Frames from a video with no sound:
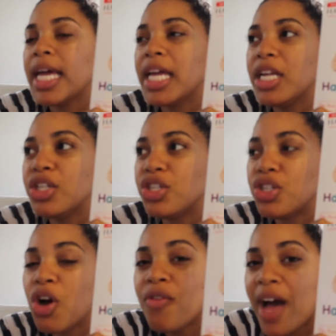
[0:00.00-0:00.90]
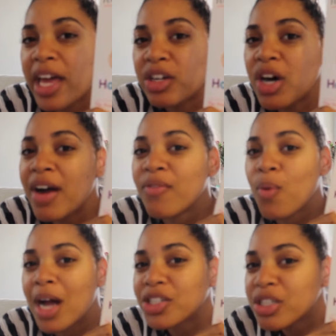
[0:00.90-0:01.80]
It is so vital. I've
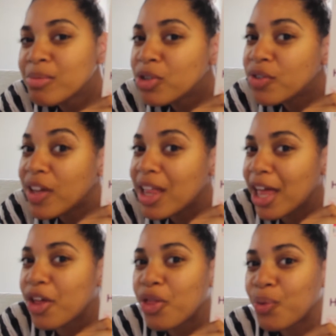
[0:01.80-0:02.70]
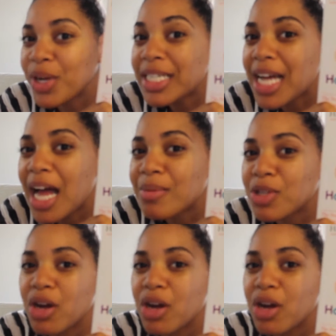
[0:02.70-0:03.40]
watched the movie like three times